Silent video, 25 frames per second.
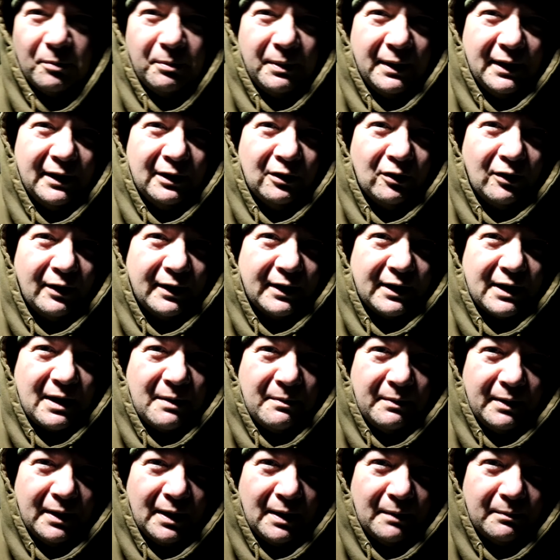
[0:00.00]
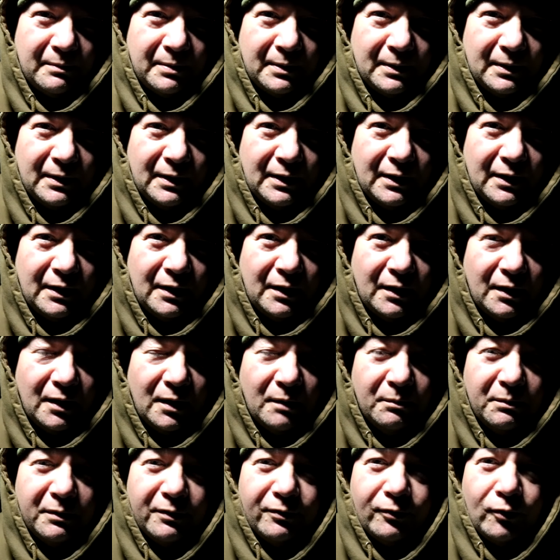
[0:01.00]
bit of light coming up
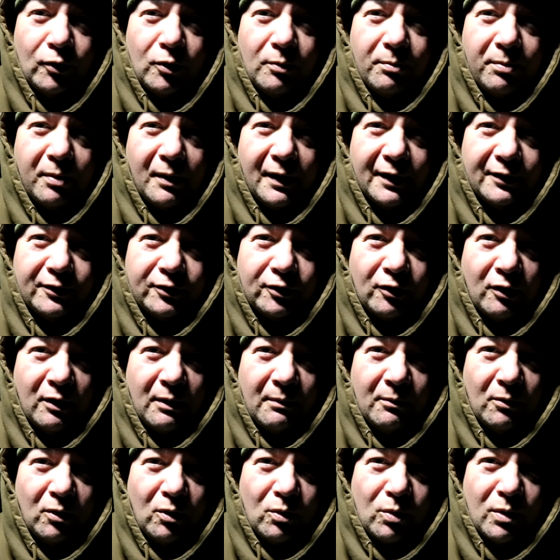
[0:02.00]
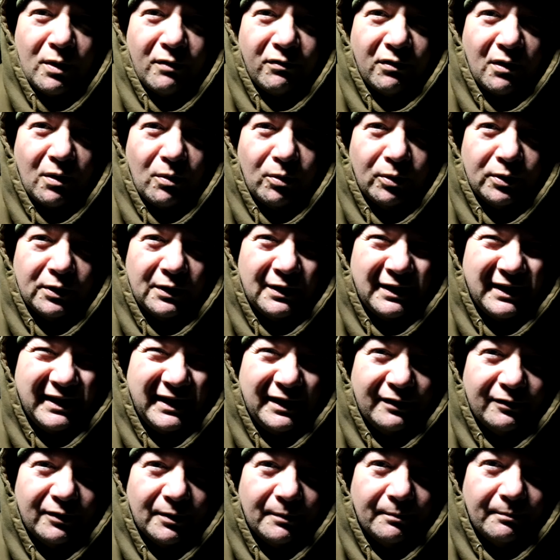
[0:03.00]
before bite time, or whether I want to
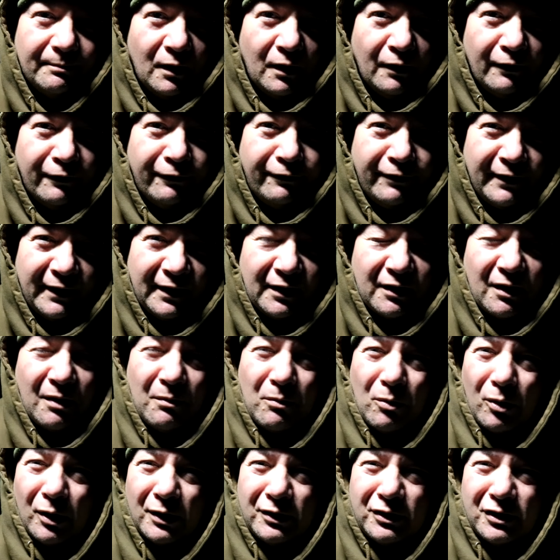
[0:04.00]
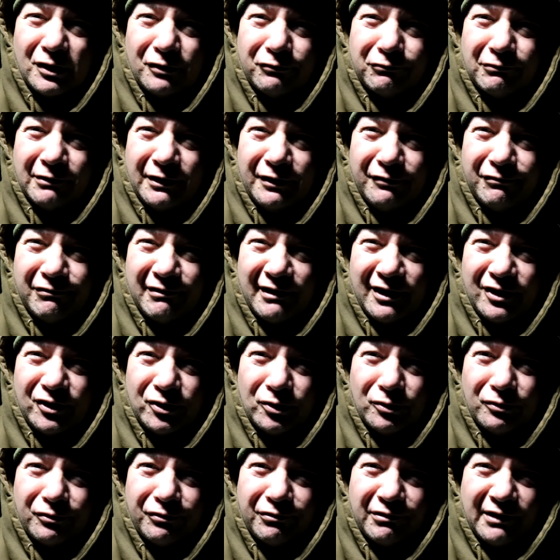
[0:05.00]
leave them. I think I might just refresh
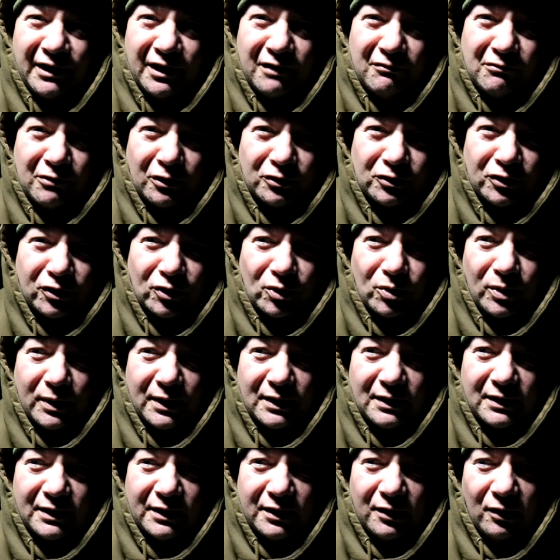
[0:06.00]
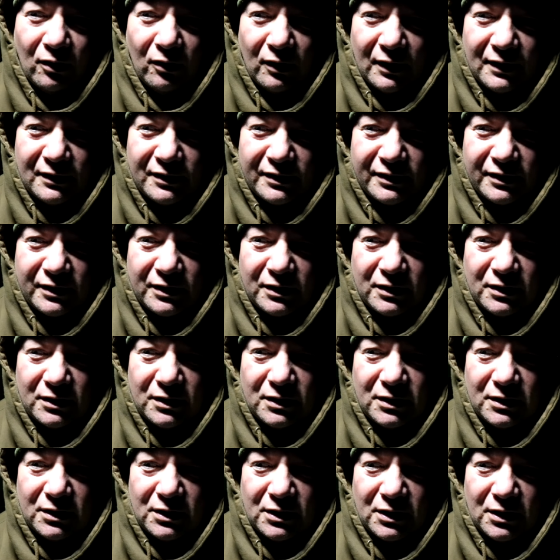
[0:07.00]
all 3 of the rods quickly, guys,
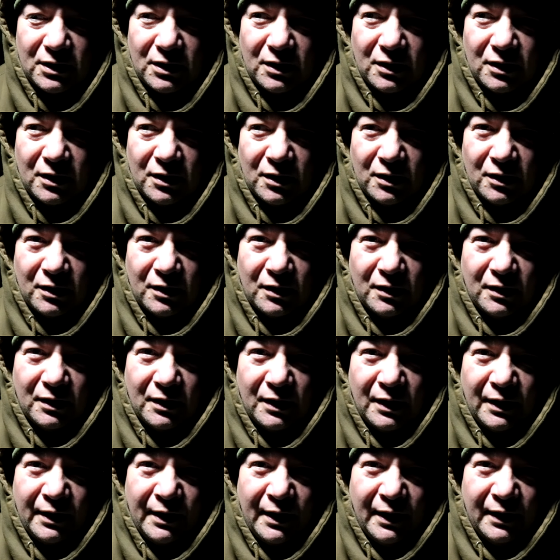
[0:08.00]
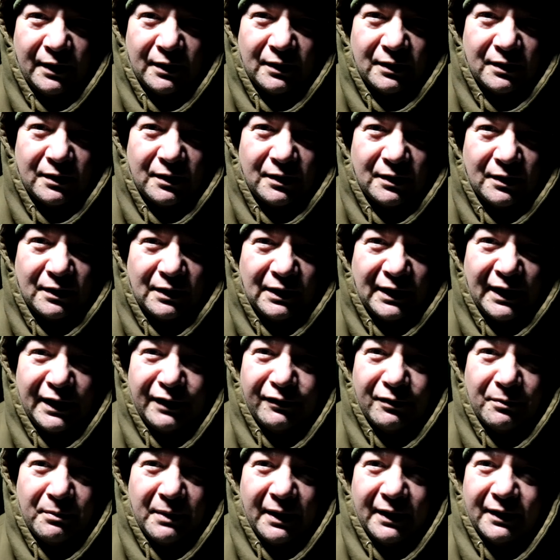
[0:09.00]
and then
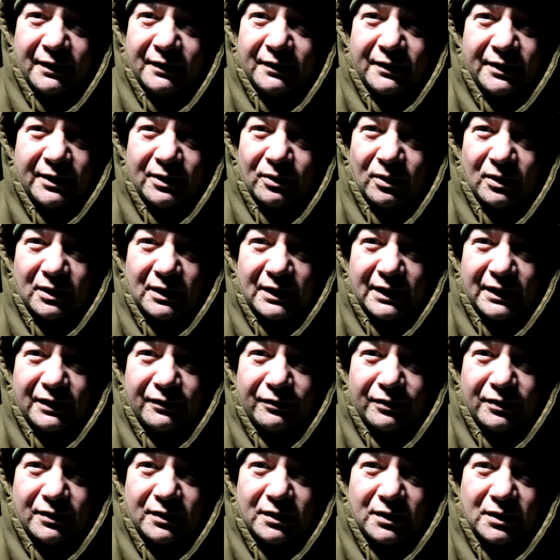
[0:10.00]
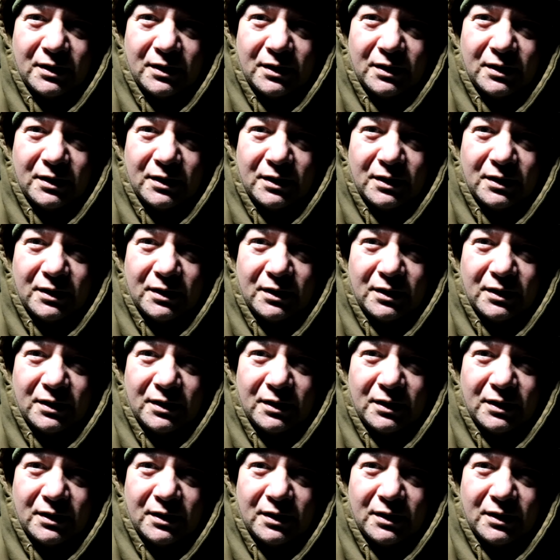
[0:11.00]
leave them in till I leave.